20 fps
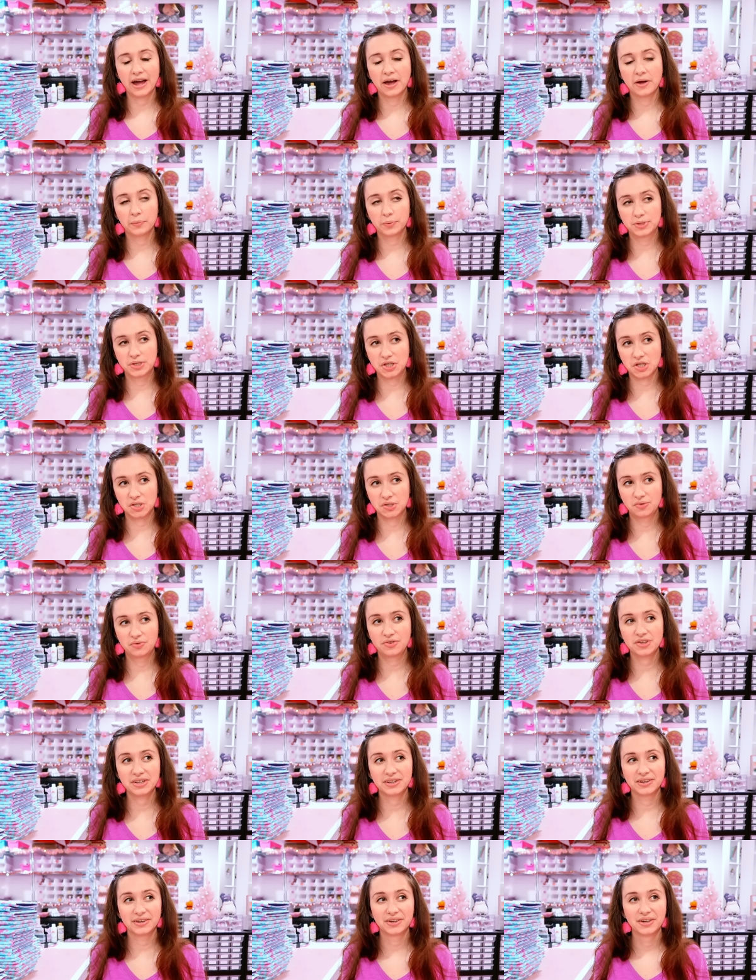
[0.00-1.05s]
I will just
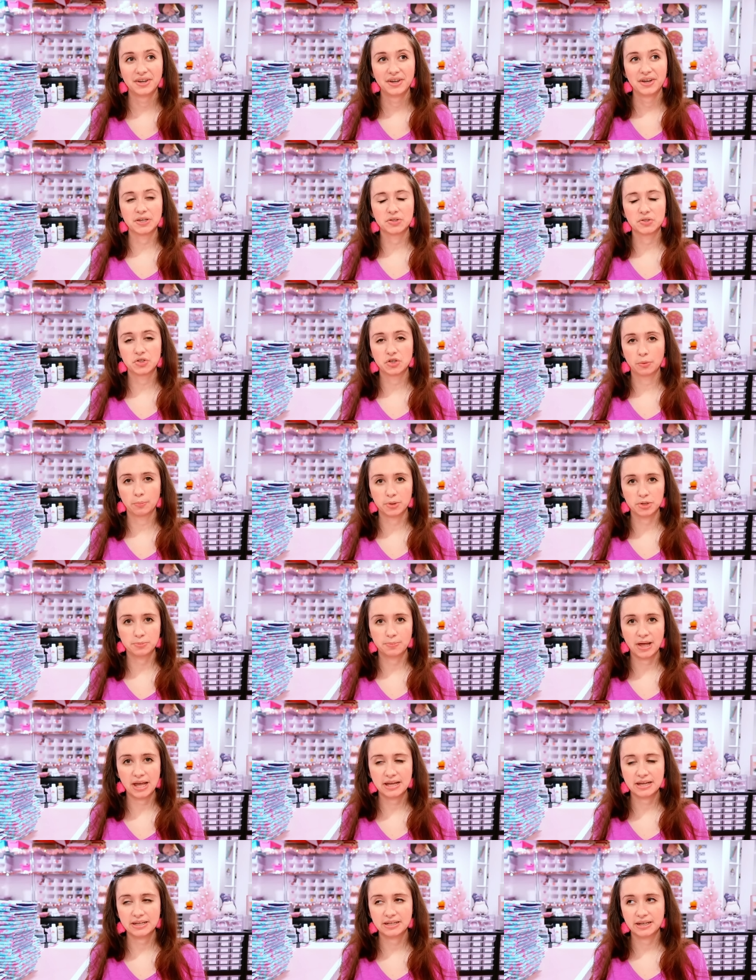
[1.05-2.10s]
feel in so much
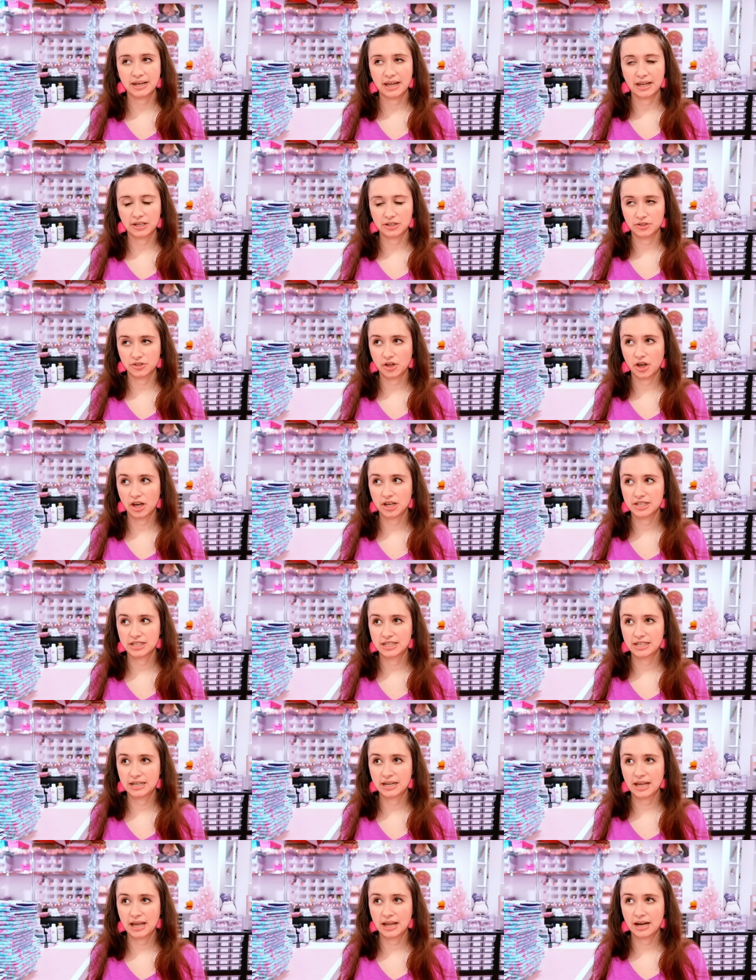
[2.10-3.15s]
pain and
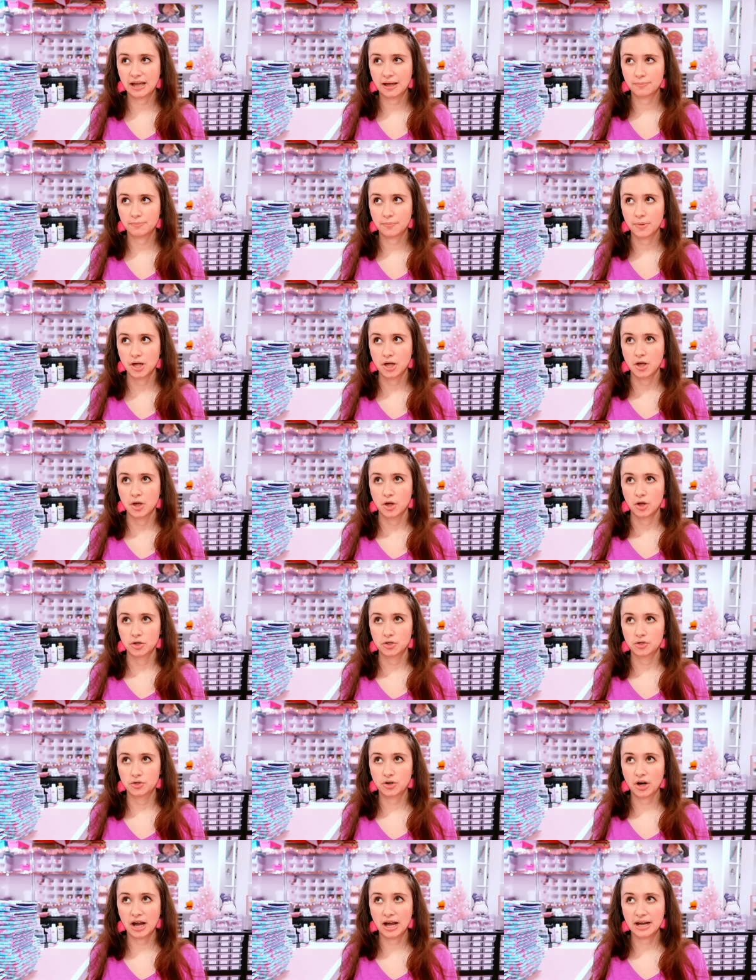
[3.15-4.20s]
exhausted and I'm
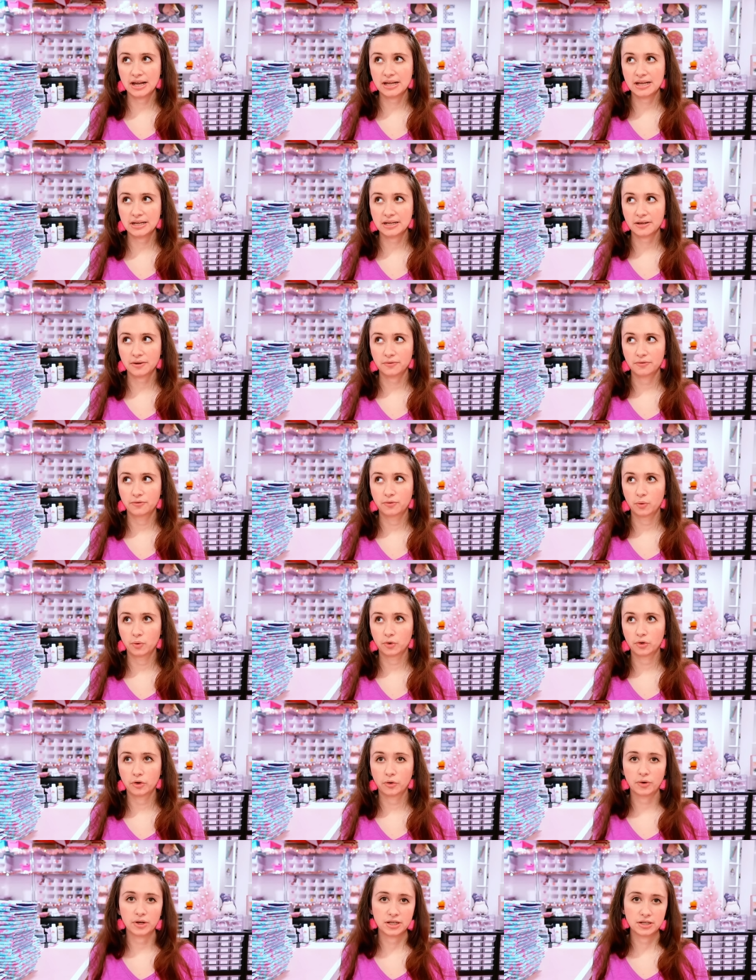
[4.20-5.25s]
trying for
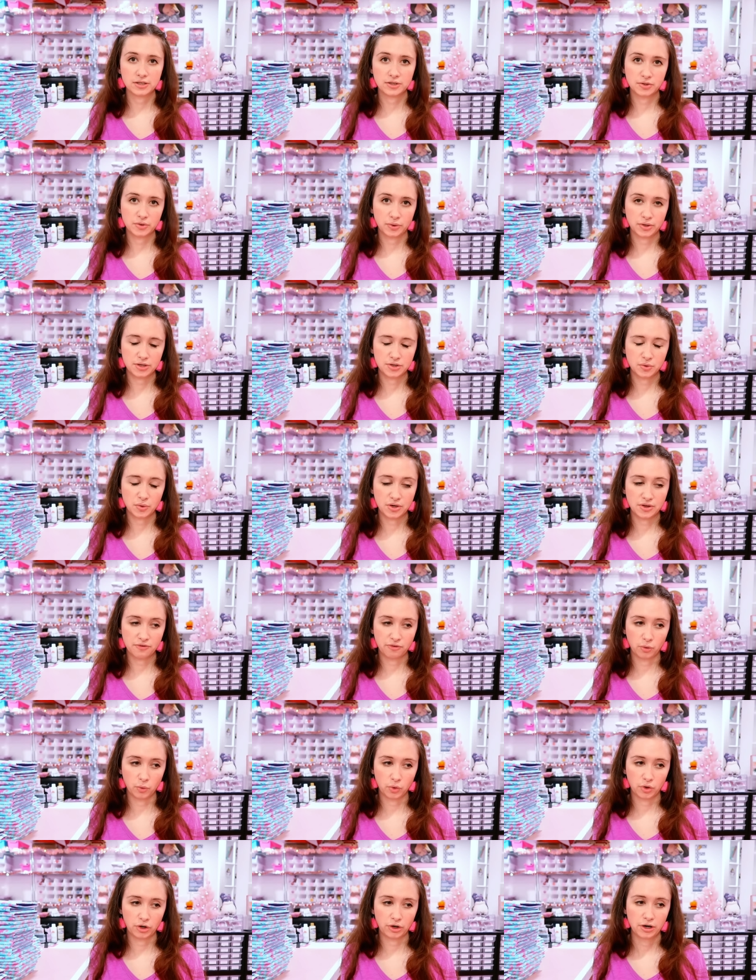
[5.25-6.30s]
going into
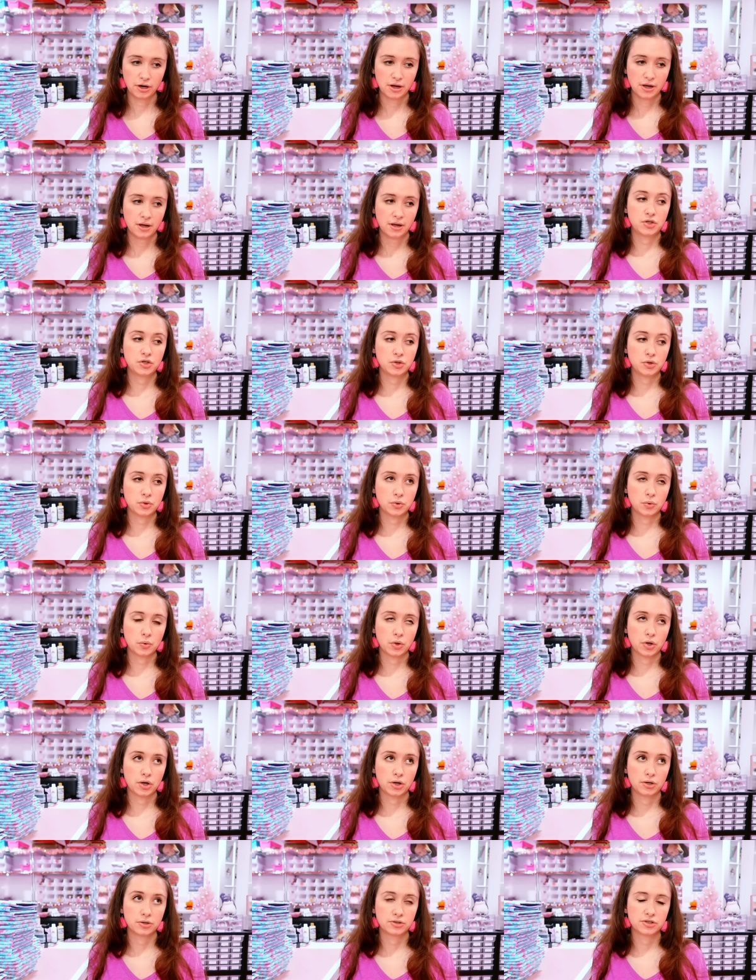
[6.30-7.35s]
2024
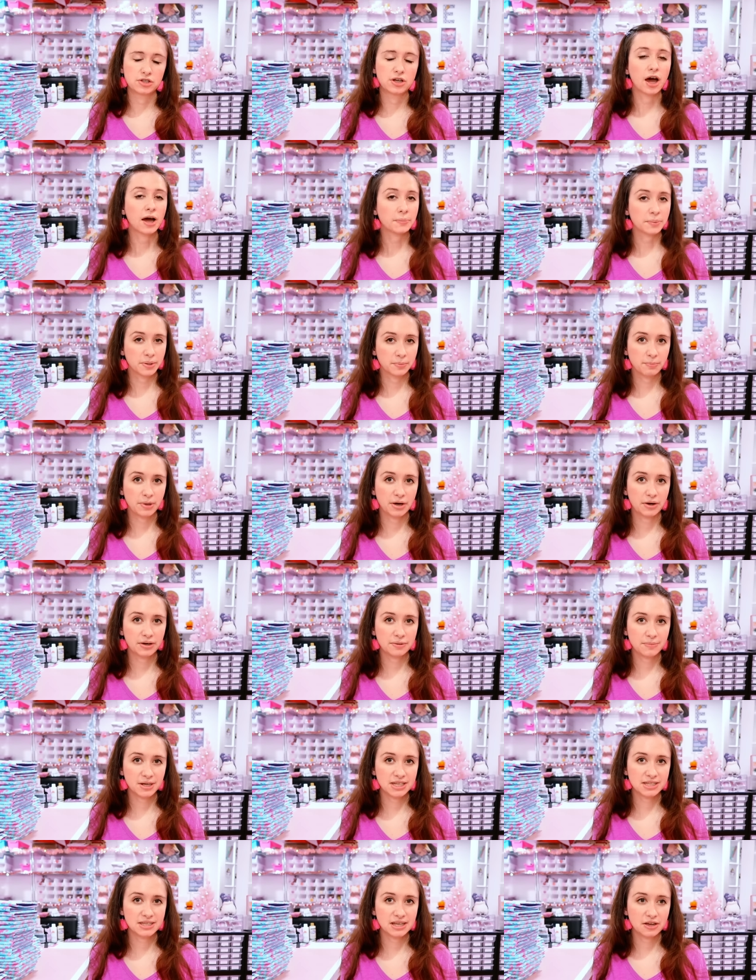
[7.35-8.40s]
to stop comparing
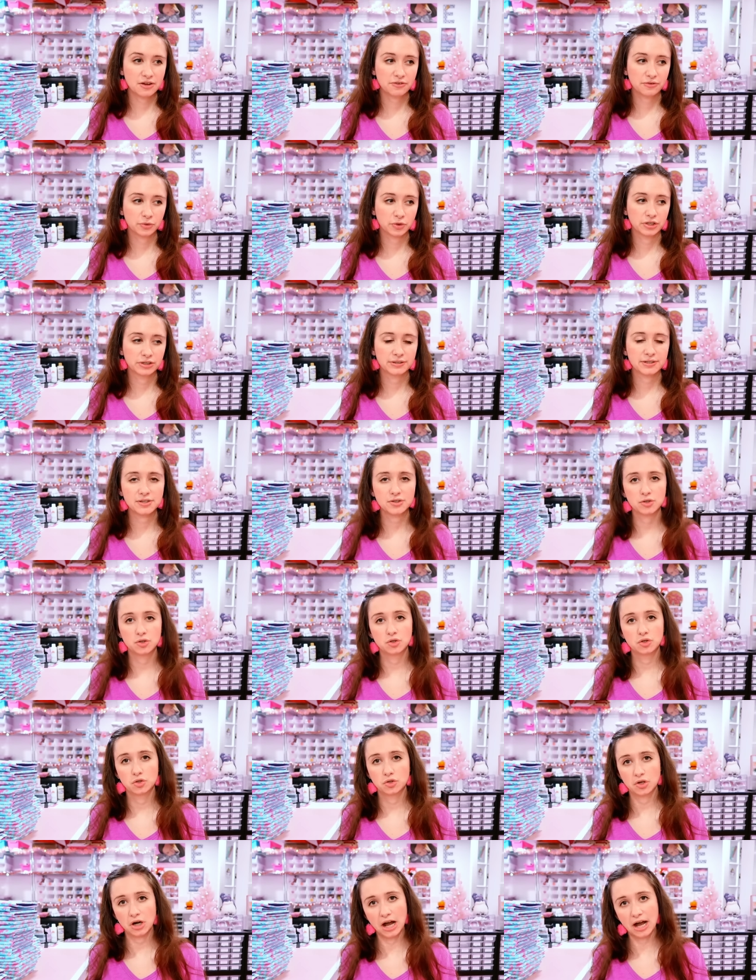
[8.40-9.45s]
myself or at least
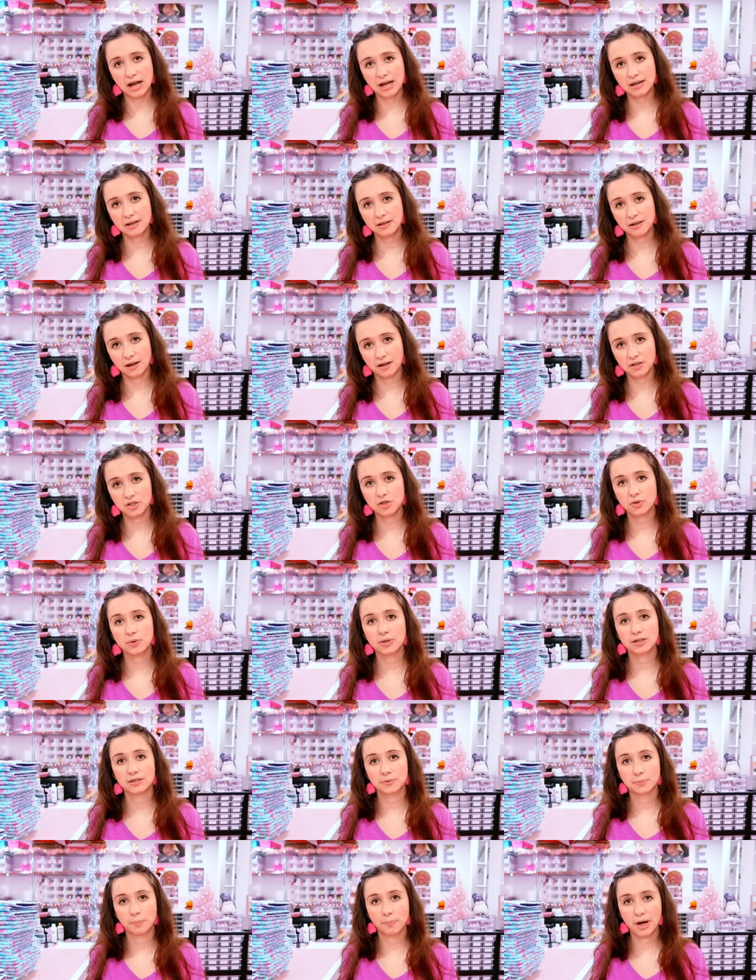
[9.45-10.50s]
try to not do
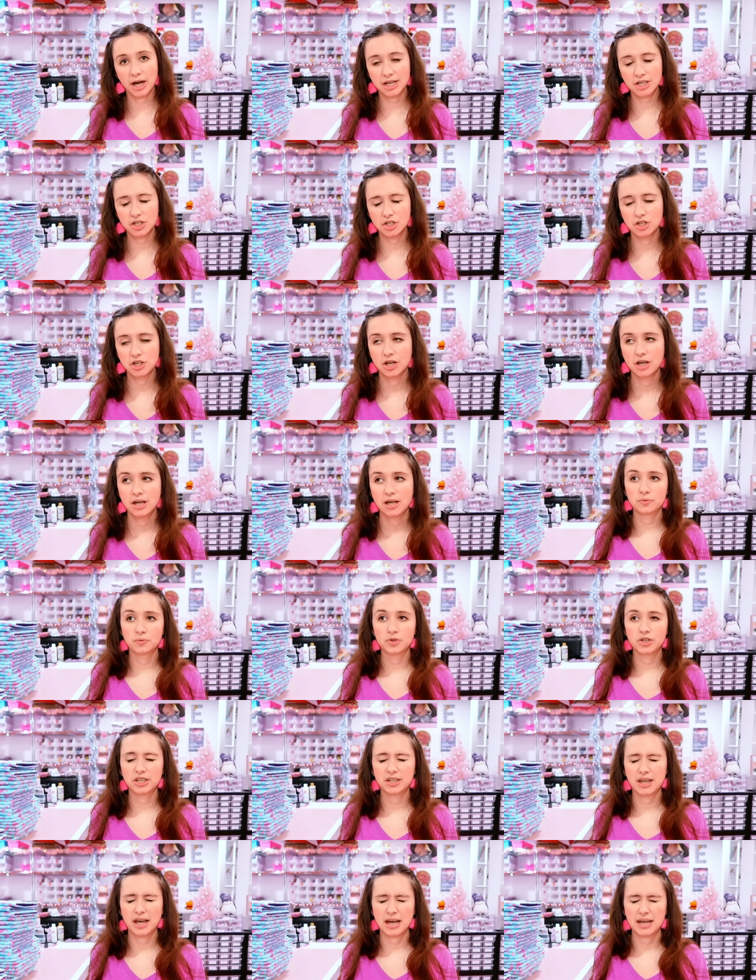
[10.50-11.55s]
it as much and
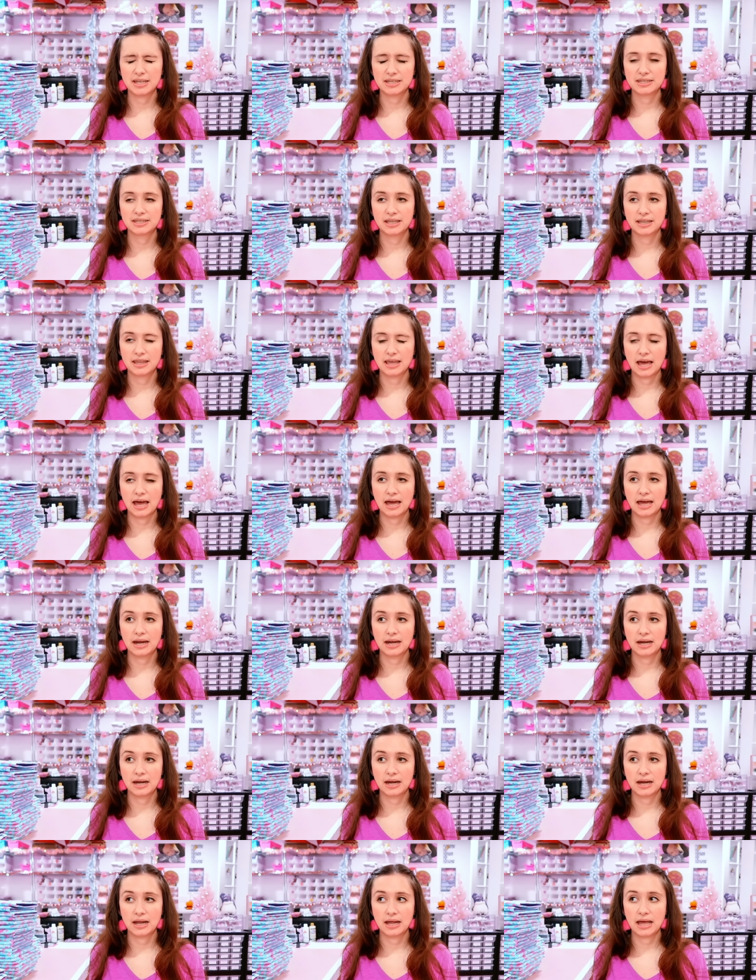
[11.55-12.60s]
realize that
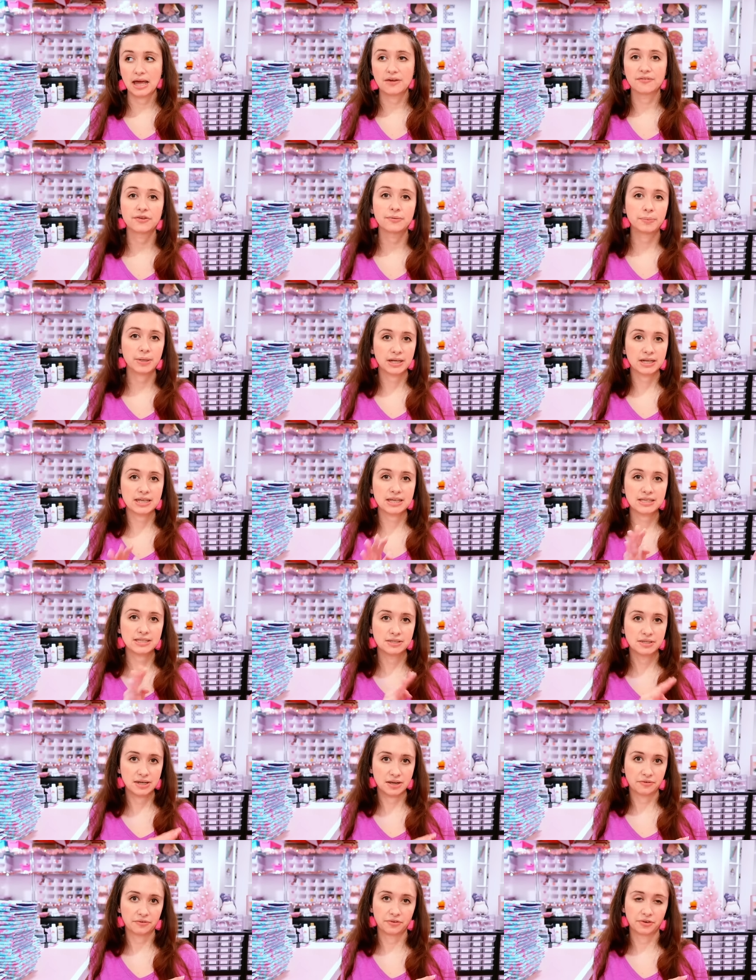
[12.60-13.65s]
everybody is
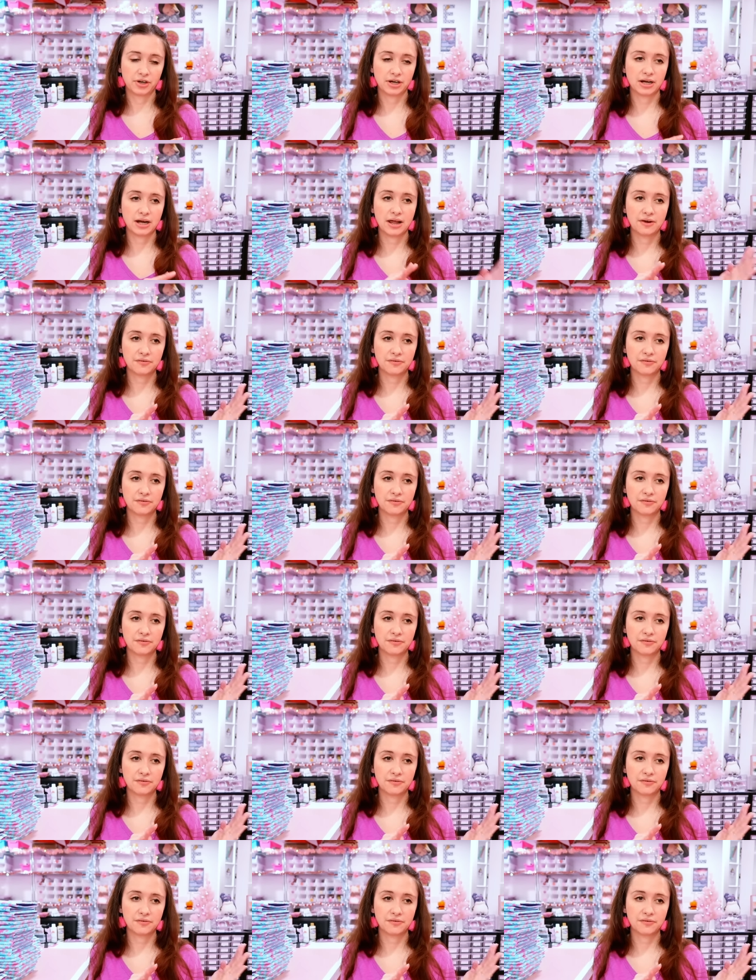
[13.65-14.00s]
different.